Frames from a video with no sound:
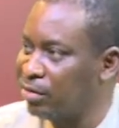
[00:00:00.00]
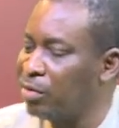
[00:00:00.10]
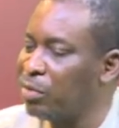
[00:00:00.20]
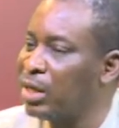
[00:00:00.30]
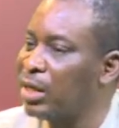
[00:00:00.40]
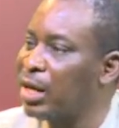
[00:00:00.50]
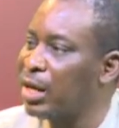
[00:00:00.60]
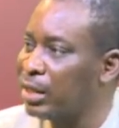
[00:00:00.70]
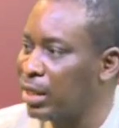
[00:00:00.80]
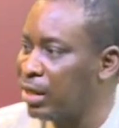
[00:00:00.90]
seemingly
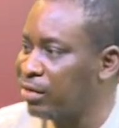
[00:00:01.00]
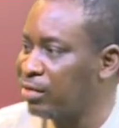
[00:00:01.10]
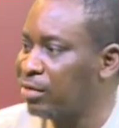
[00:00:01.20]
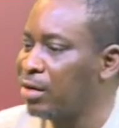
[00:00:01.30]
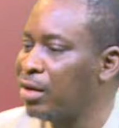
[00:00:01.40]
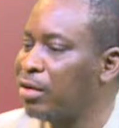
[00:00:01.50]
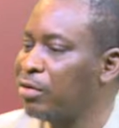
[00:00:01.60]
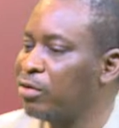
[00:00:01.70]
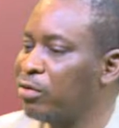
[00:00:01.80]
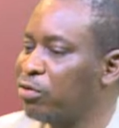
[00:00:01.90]
endless
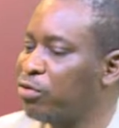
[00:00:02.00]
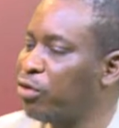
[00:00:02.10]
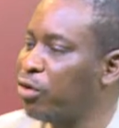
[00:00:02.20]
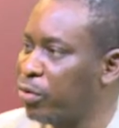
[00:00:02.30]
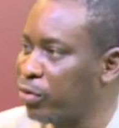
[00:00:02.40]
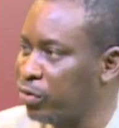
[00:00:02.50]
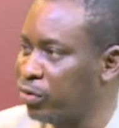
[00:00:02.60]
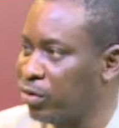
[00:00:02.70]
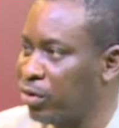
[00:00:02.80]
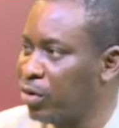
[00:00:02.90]

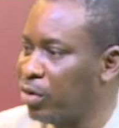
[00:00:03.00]
troubles,